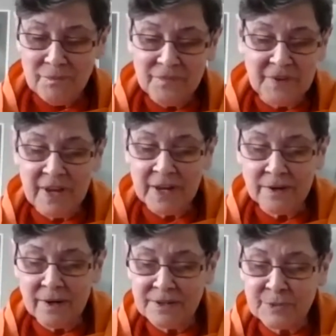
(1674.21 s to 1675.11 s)

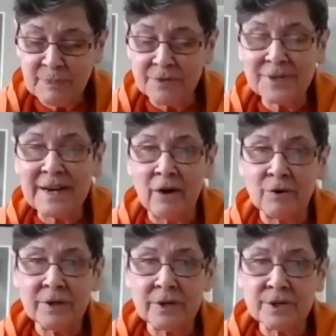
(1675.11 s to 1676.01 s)
Vivekananda spells it
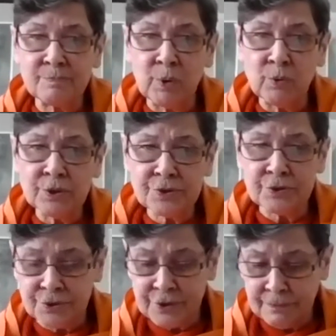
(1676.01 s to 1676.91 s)
out in his bold
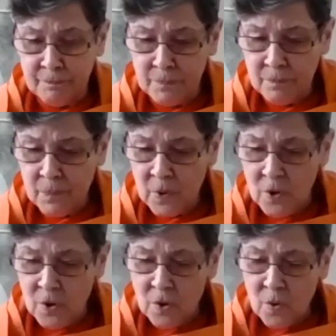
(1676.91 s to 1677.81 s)
assertion
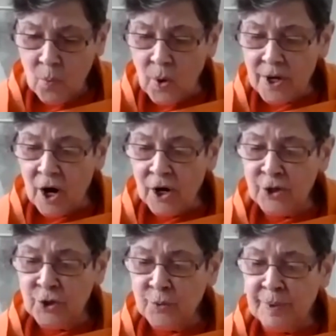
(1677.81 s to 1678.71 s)
What are
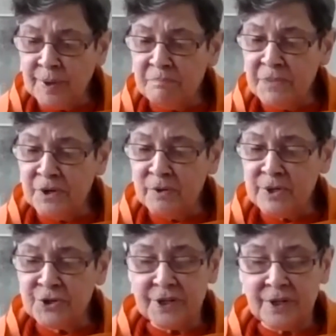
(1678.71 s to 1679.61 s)
you but mere
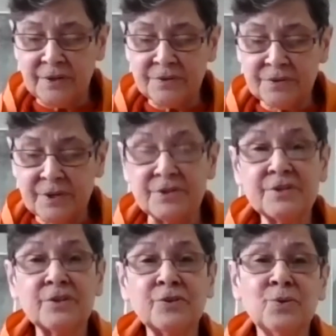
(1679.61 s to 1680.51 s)
machines
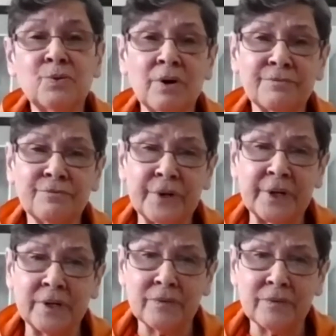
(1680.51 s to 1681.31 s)
until you are free?